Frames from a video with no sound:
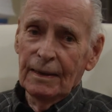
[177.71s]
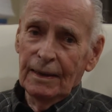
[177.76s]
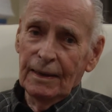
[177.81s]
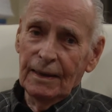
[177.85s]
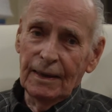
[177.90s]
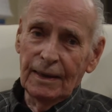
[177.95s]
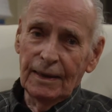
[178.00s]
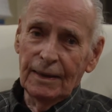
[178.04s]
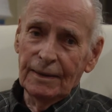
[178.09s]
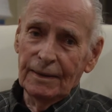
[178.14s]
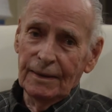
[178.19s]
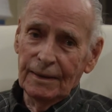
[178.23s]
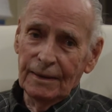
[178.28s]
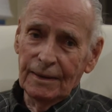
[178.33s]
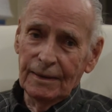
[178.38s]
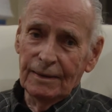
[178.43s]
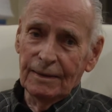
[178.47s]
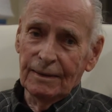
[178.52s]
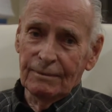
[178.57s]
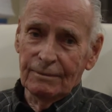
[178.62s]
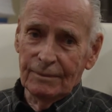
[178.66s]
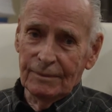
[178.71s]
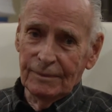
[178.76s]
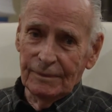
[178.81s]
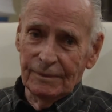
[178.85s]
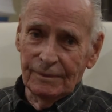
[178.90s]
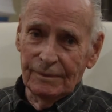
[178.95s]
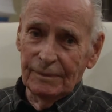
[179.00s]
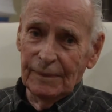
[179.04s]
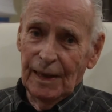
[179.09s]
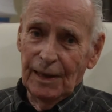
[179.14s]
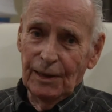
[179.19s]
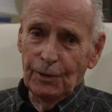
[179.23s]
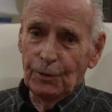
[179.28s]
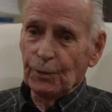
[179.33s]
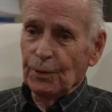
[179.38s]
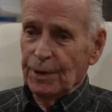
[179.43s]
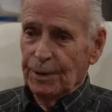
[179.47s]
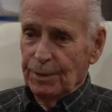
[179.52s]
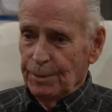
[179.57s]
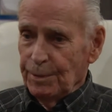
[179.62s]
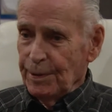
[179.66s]
and uh, my
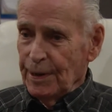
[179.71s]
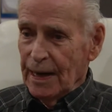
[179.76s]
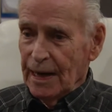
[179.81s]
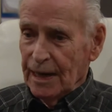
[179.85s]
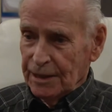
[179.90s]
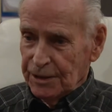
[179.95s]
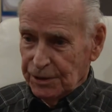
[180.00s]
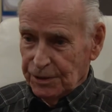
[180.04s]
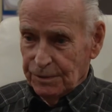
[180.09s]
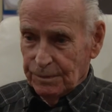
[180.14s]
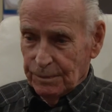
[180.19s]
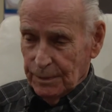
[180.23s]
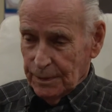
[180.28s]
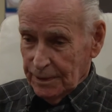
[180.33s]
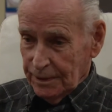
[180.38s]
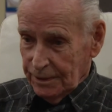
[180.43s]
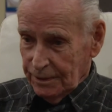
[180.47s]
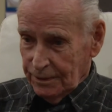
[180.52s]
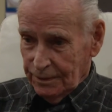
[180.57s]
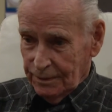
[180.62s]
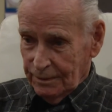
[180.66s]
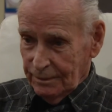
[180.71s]
only reaction was